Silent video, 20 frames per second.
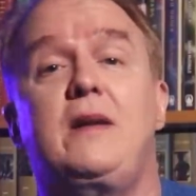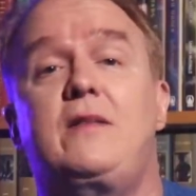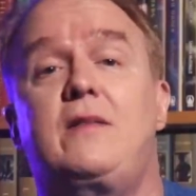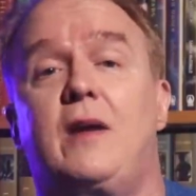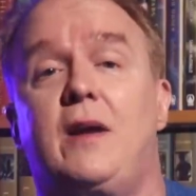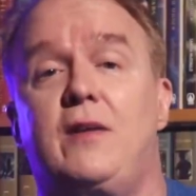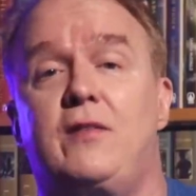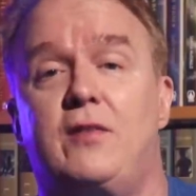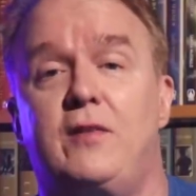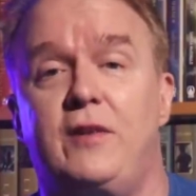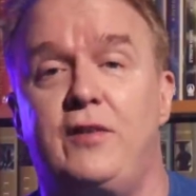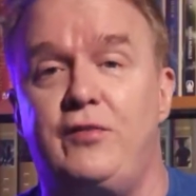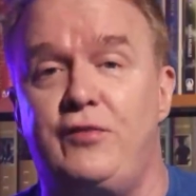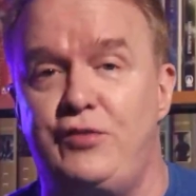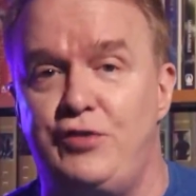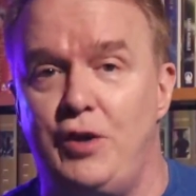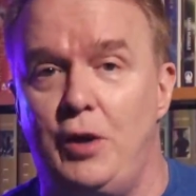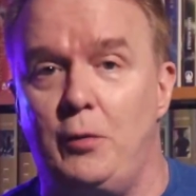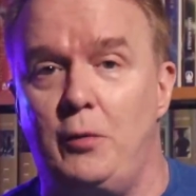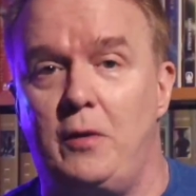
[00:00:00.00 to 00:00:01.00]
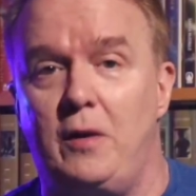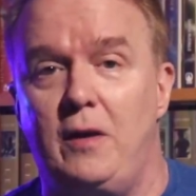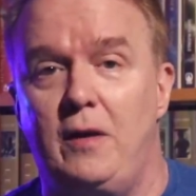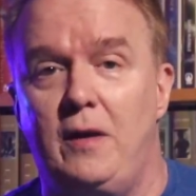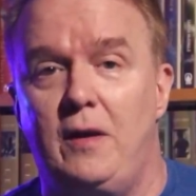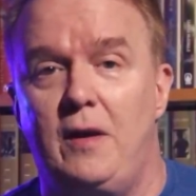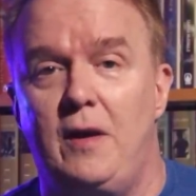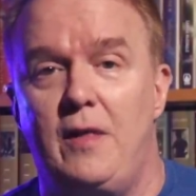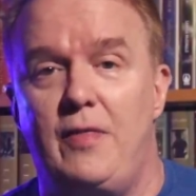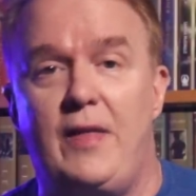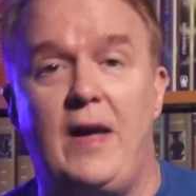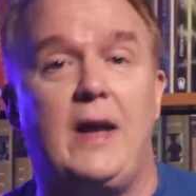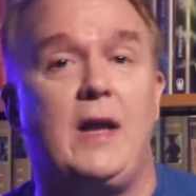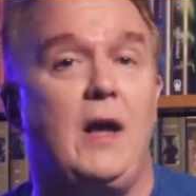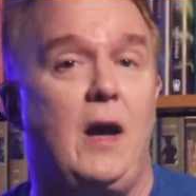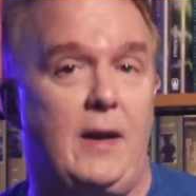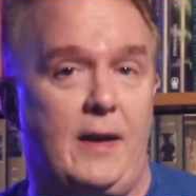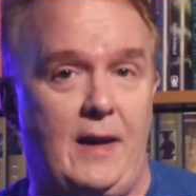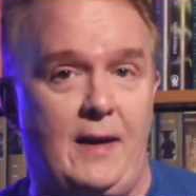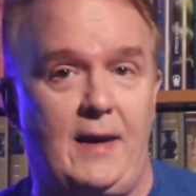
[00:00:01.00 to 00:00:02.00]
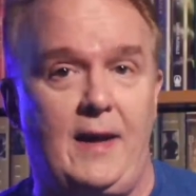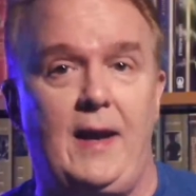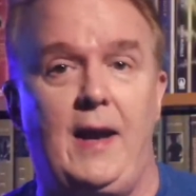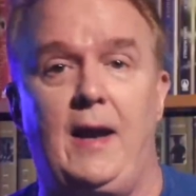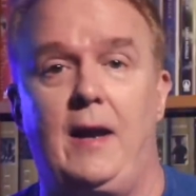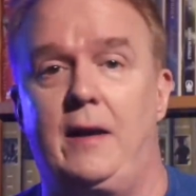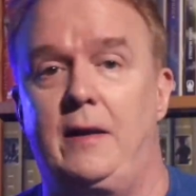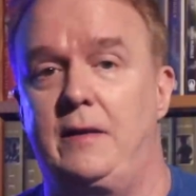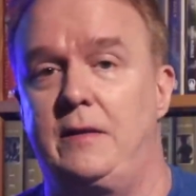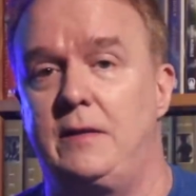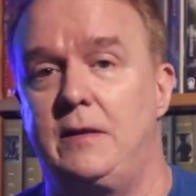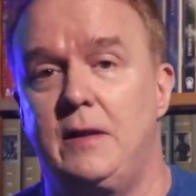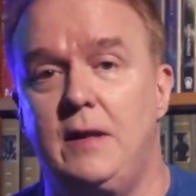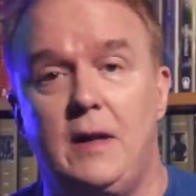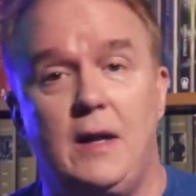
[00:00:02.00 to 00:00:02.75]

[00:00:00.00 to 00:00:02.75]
tasteless joke that got out of hand.